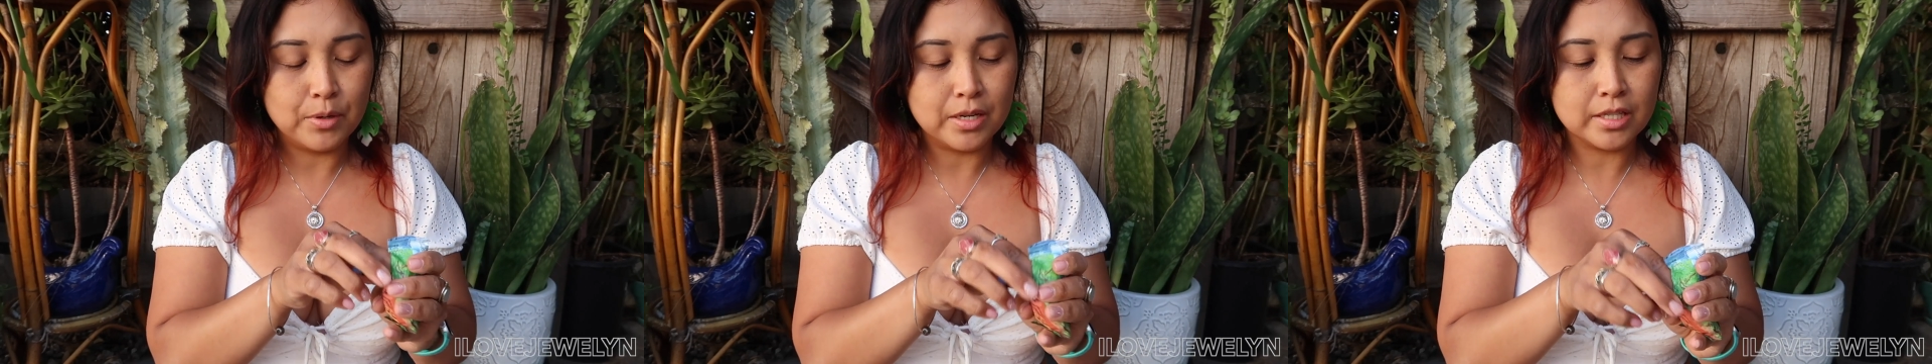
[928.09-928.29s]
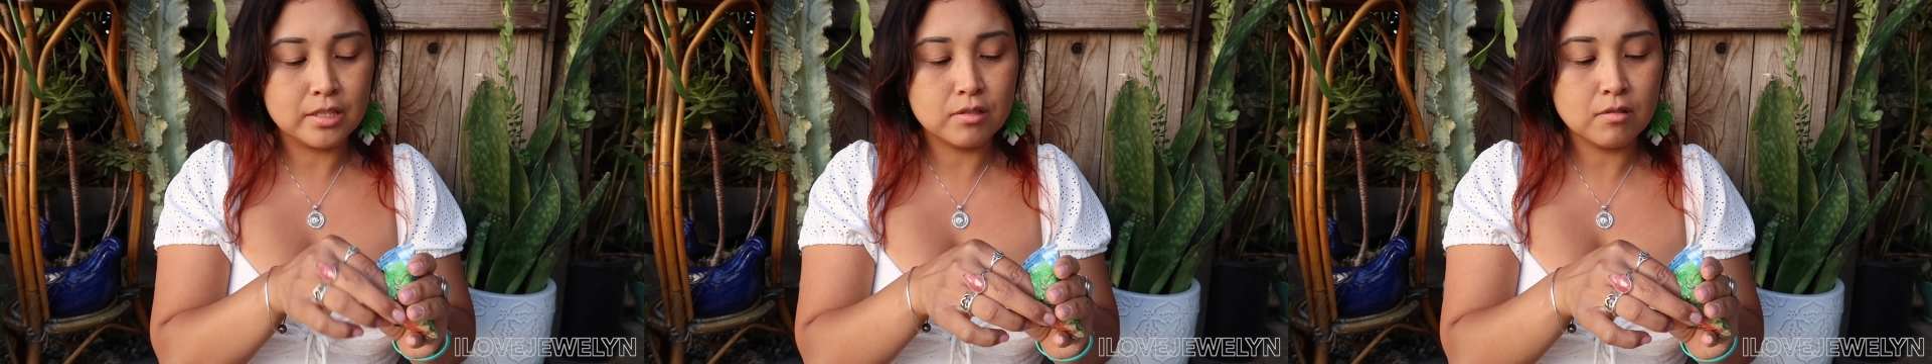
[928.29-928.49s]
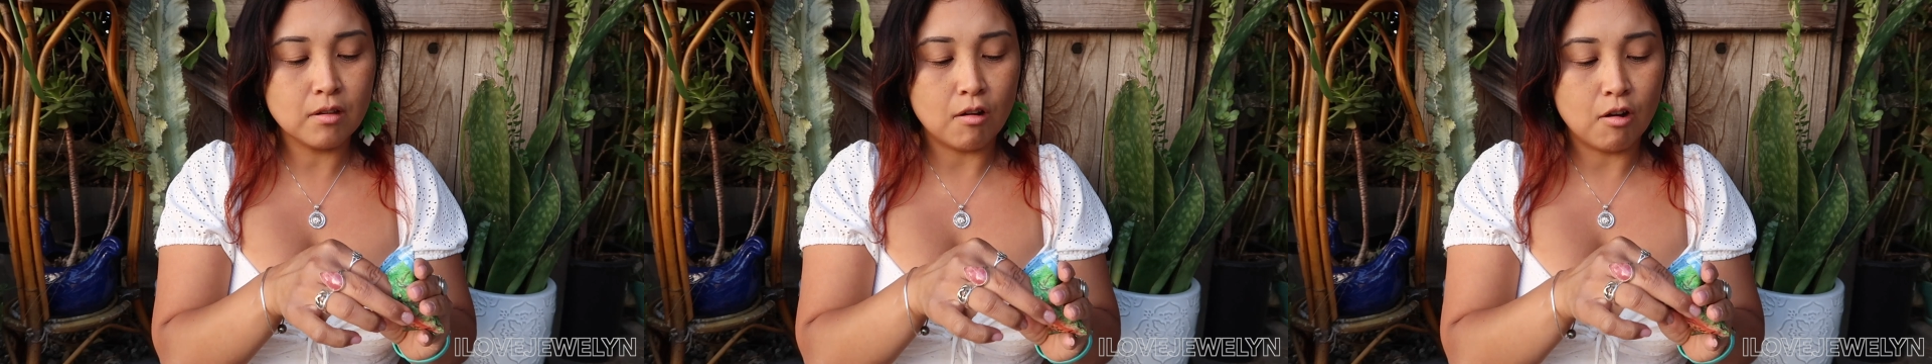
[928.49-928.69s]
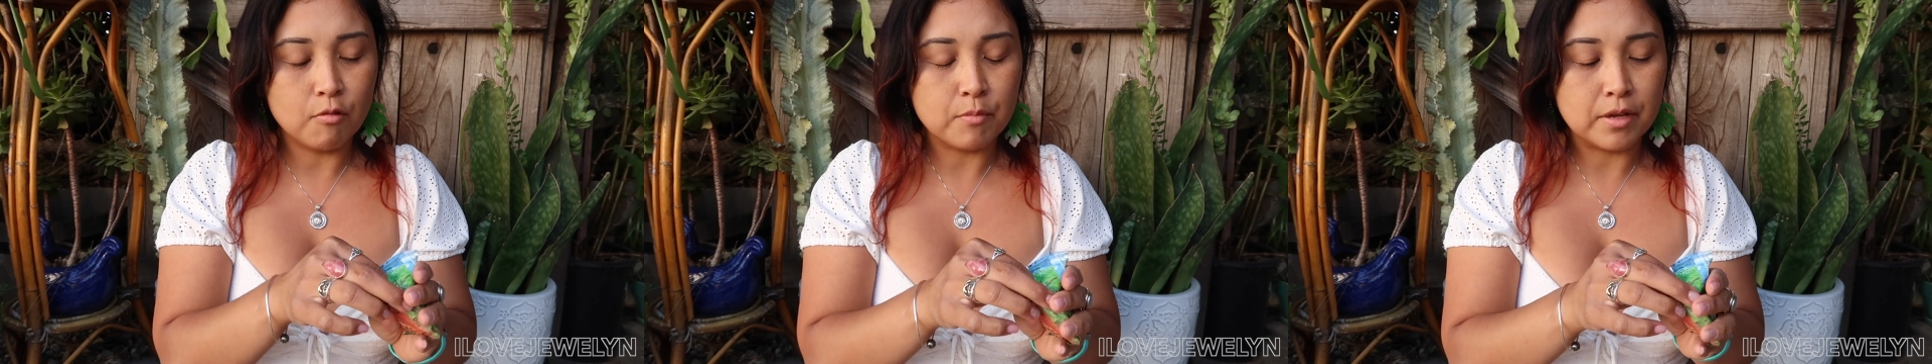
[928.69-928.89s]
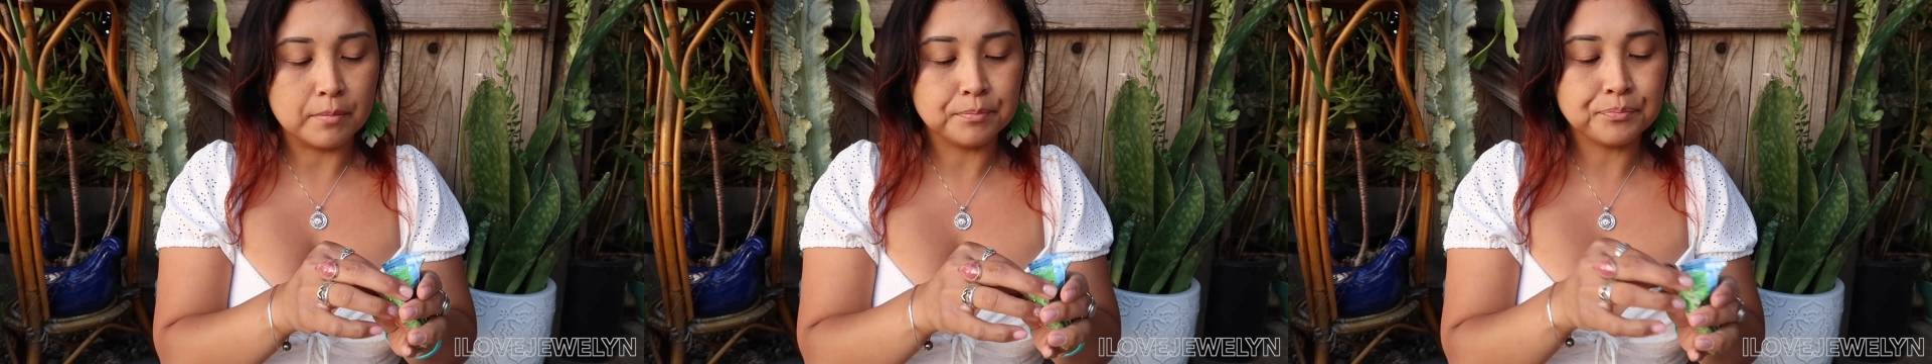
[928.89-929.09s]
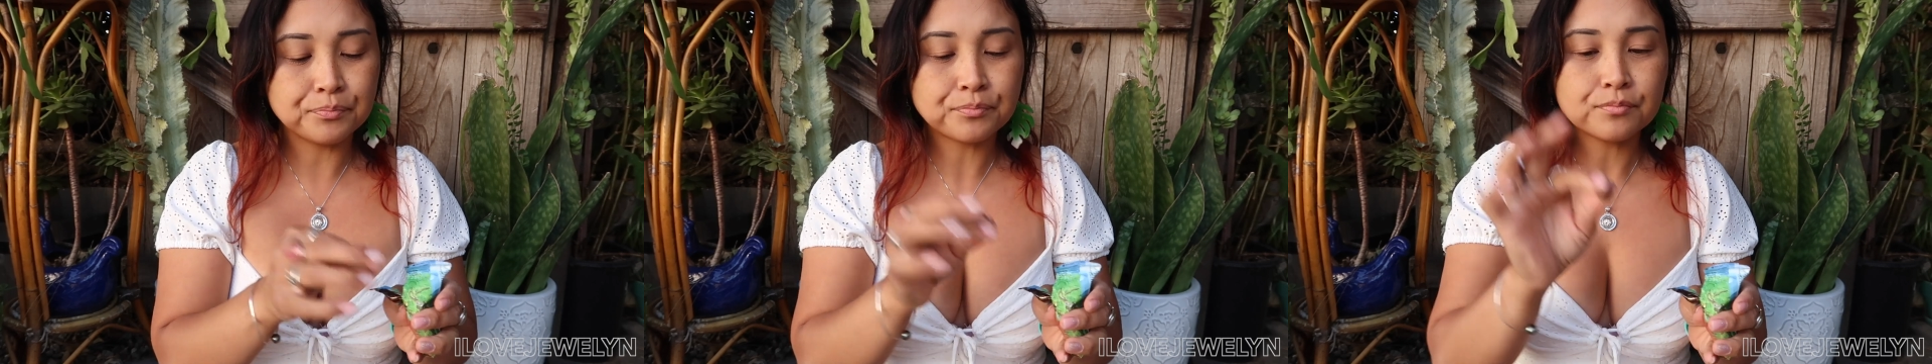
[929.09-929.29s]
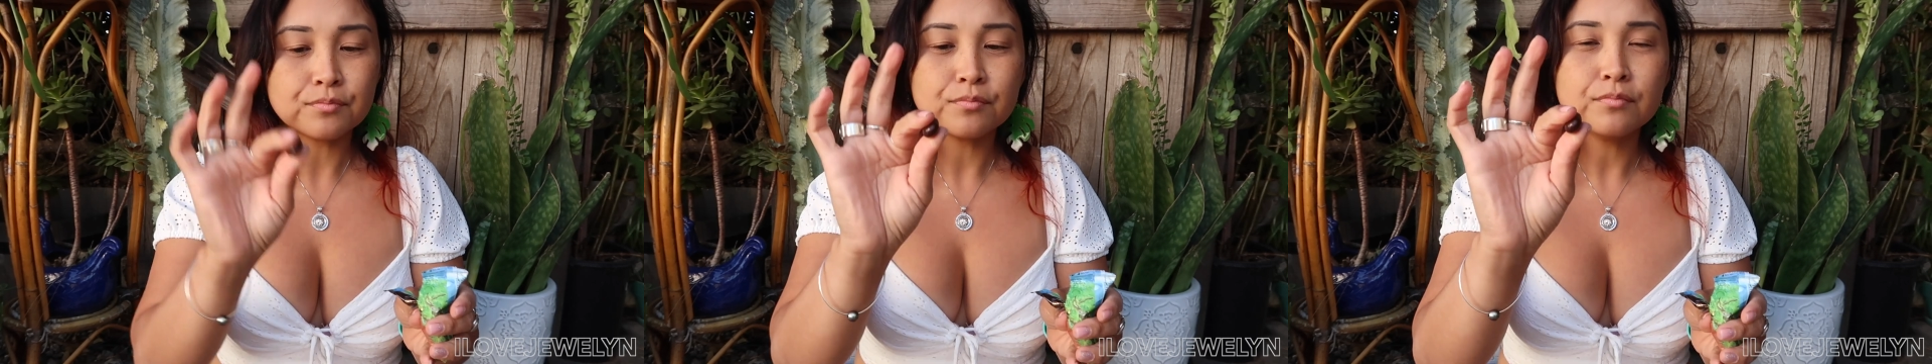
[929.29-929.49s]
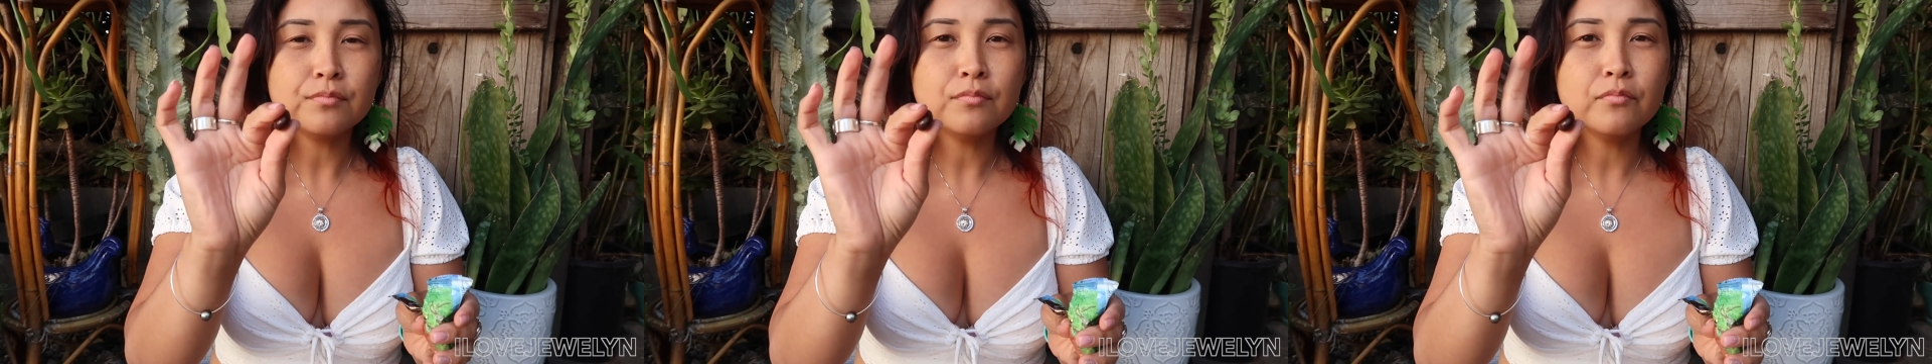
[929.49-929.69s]
But let's do the almond.
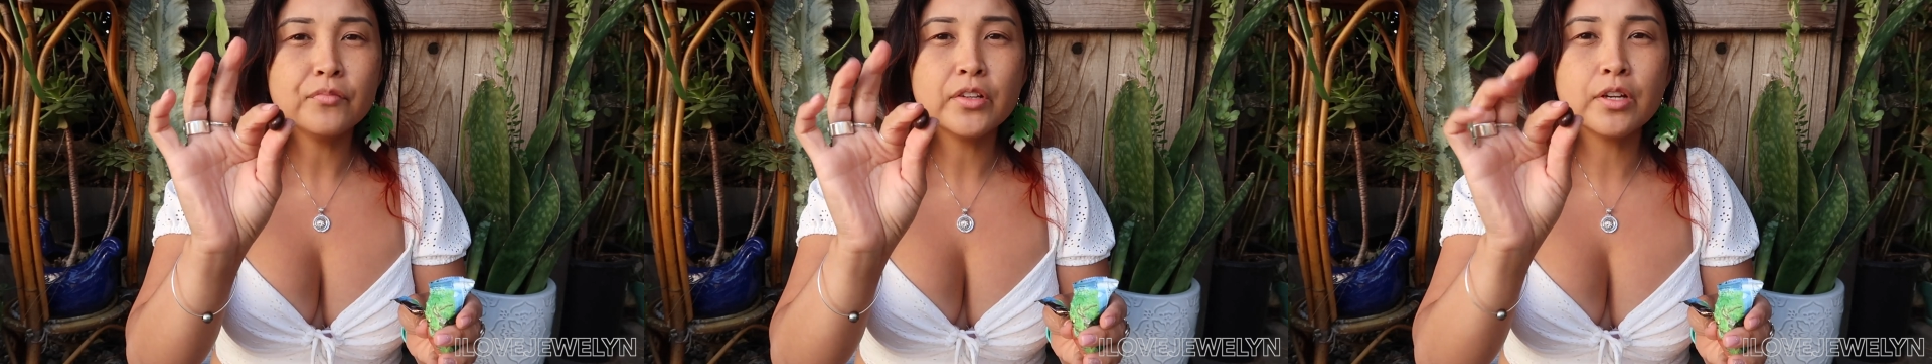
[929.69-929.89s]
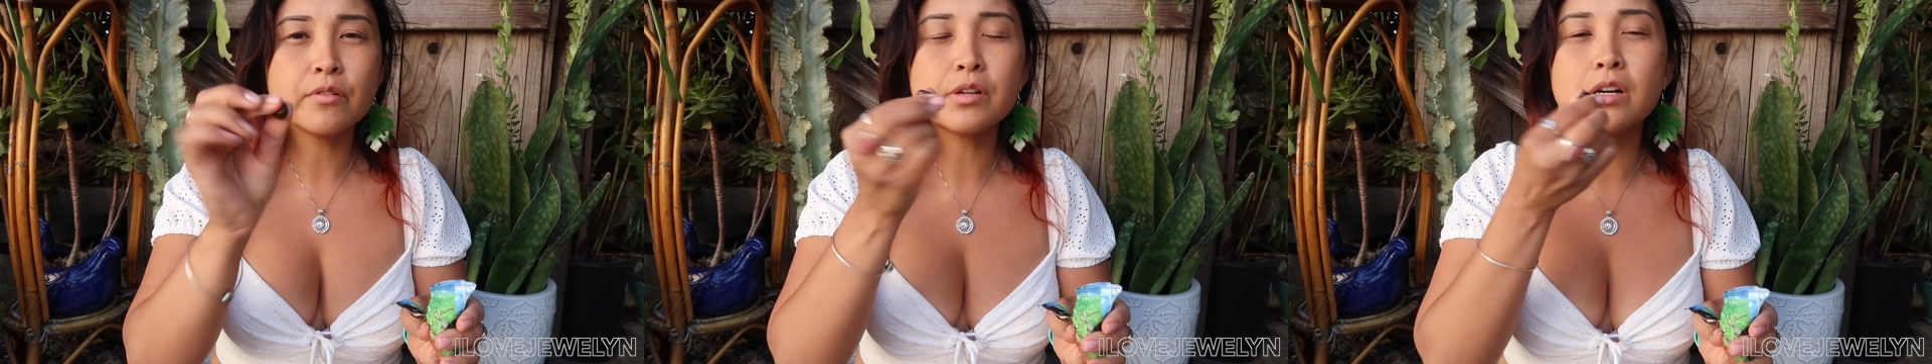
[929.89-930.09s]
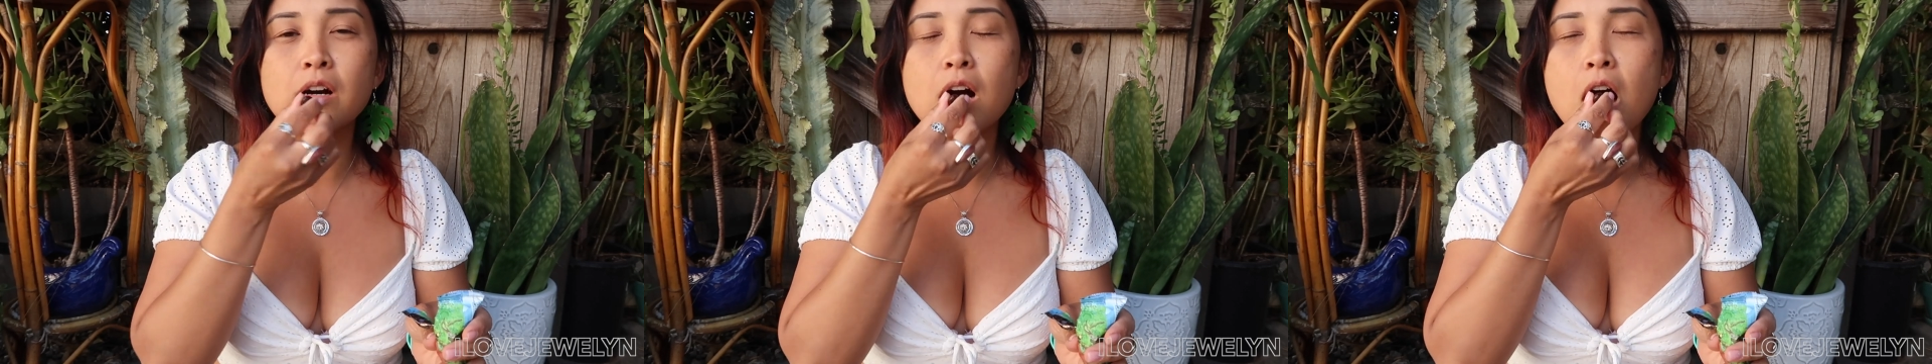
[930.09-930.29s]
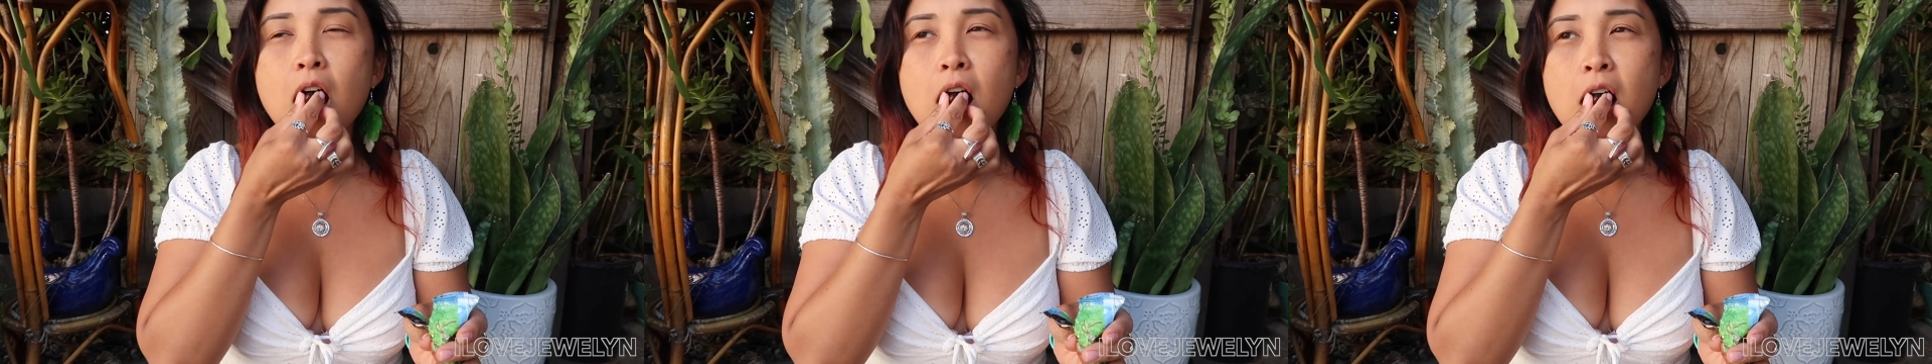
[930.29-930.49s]
Here we go.